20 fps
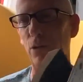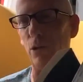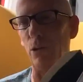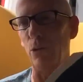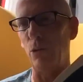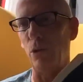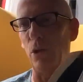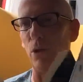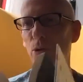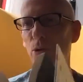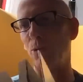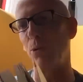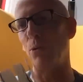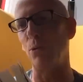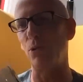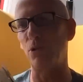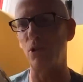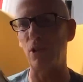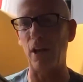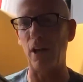do
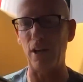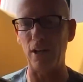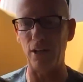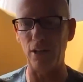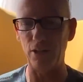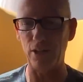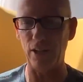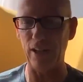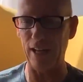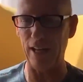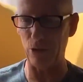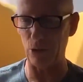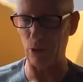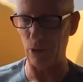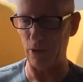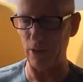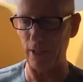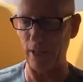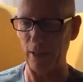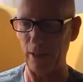controlled studies and that
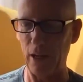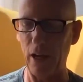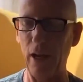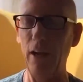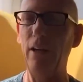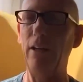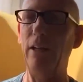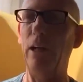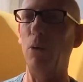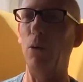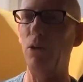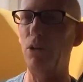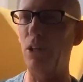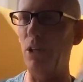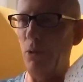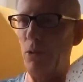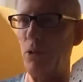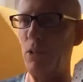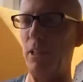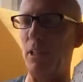sort of thing. Now, what's
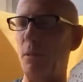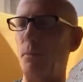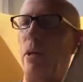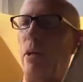interesting